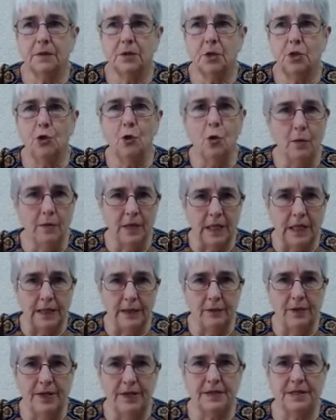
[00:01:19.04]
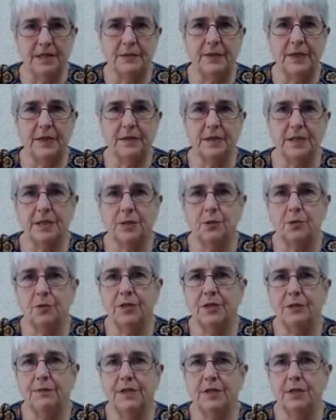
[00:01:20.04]
Normally we expect a story
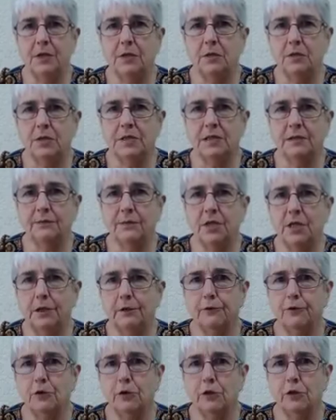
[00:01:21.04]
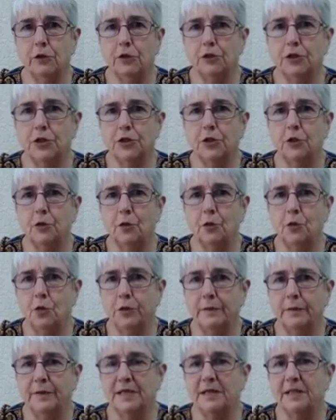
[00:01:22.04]
to be told in some kind of chronological
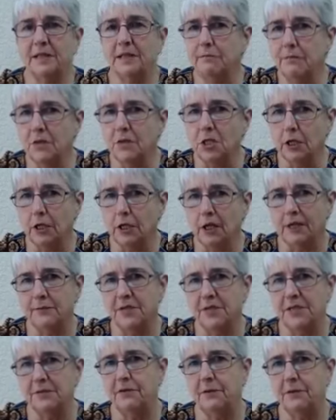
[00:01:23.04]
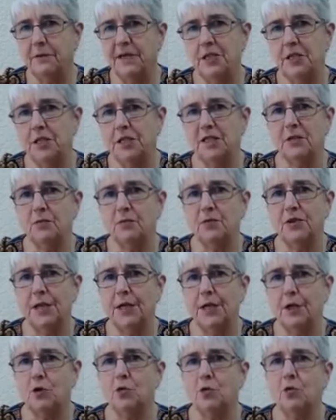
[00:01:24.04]
order, but sometimes information is
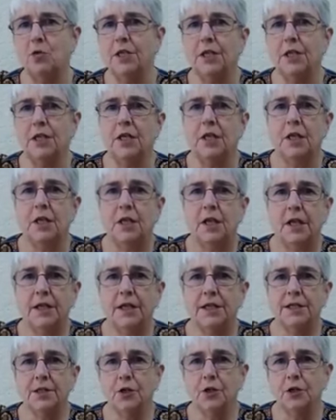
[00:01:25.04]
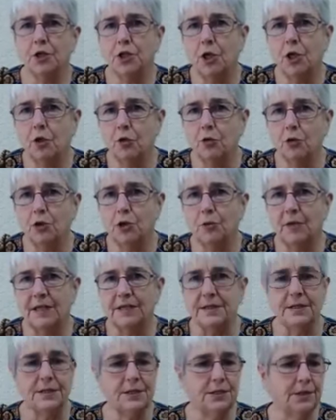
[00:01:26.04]
withheld and it's not told to
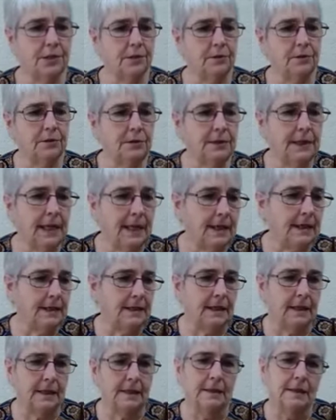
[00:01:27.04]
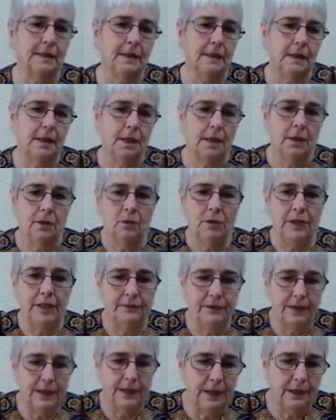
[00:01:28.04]
us till later. We
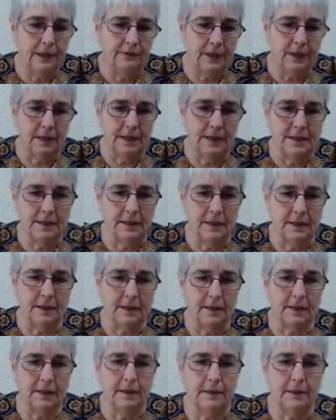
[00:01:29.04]
have a classic